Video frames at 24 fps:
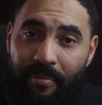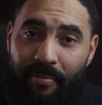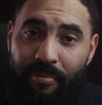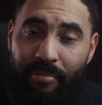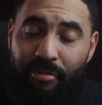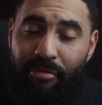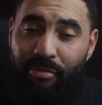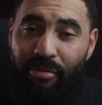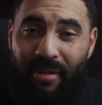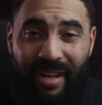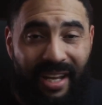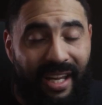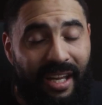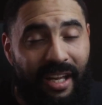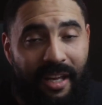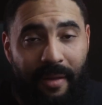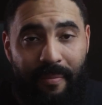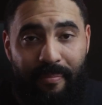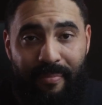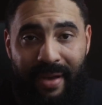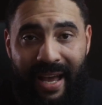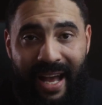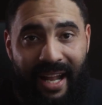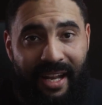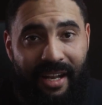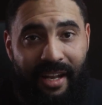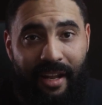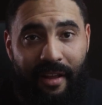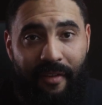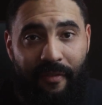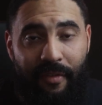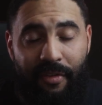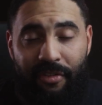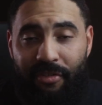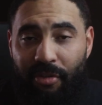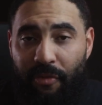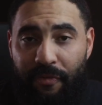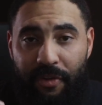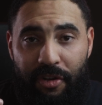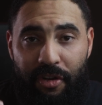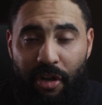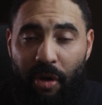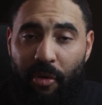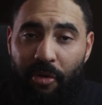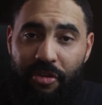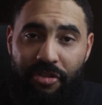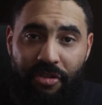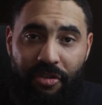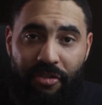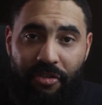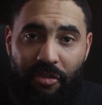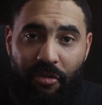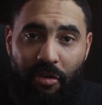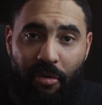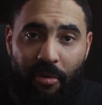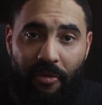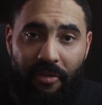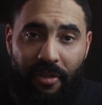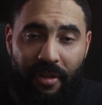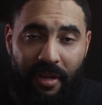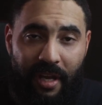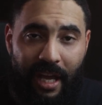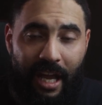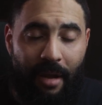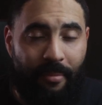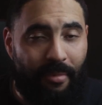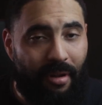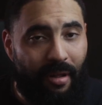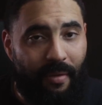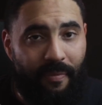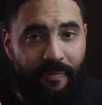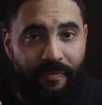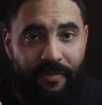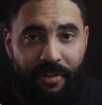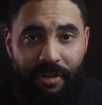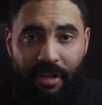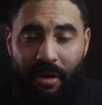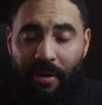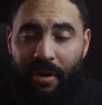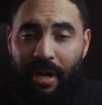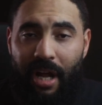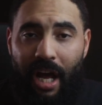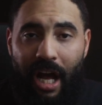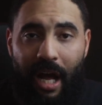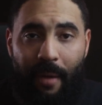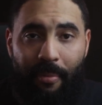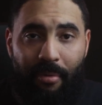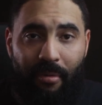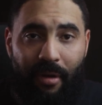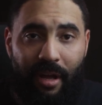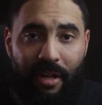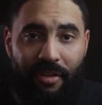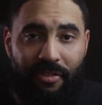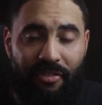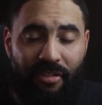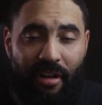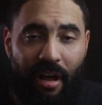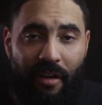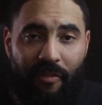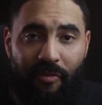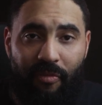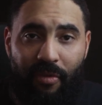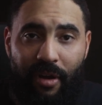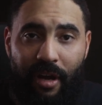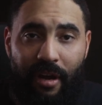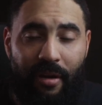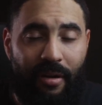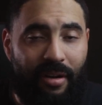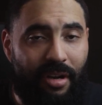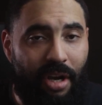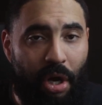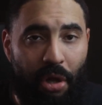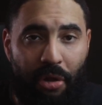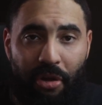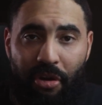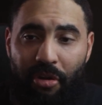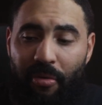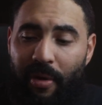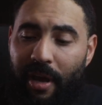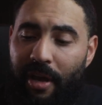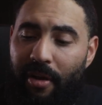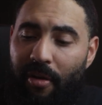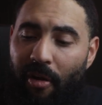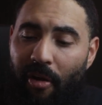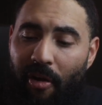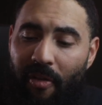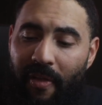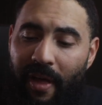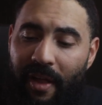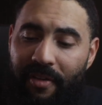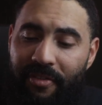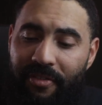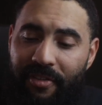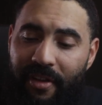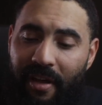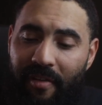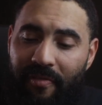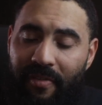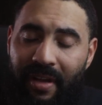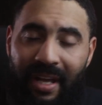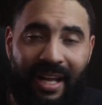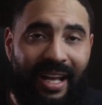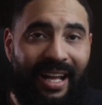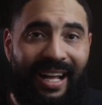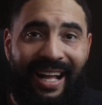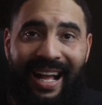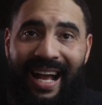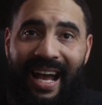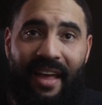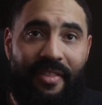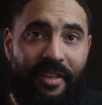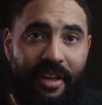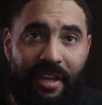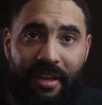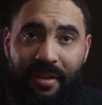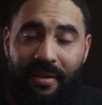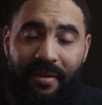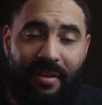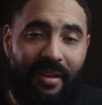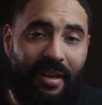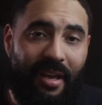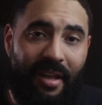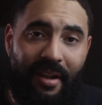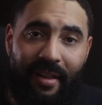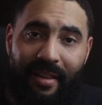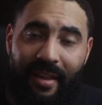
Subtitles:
pretty competitive. And so if you know what you're doing with the camera, if you know how to operate software, color grade, all that stuff, I think you can get